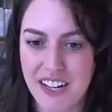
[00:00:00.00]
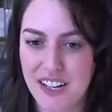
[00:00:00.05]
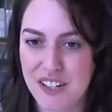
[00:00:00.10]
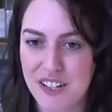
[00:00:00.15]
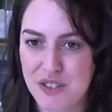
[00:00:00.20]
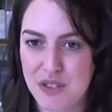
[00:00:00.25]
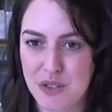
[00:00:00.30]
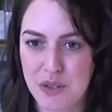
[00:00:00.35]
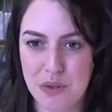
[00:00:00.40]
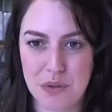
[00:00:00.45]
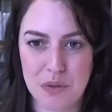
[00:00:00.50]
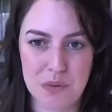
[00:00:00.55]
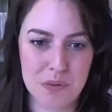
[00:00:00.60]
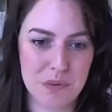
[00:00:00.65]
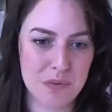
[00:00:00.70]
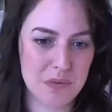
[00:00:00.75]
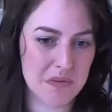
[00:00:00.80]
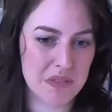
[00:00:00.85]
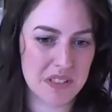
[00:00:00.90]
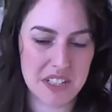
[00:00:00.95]
as
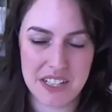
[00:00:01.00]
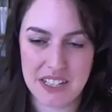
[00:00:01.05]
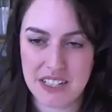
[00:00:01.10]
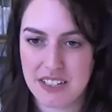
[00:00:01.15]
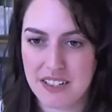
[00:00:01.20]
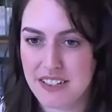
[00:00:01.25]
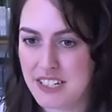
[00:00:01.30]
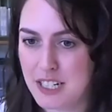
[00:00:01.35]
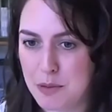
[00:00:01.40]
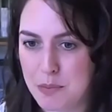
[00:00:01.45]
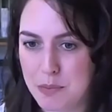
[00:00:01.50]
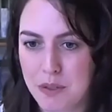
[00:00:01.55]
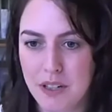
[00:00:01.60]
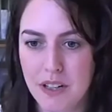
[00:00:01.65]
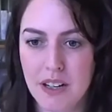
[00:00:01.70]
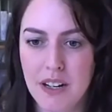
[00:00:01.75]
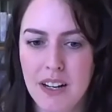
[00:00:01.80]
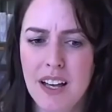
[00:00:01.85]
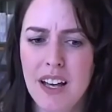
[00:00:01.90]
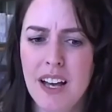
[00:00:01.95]
you dig
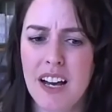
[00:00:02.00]
deeper.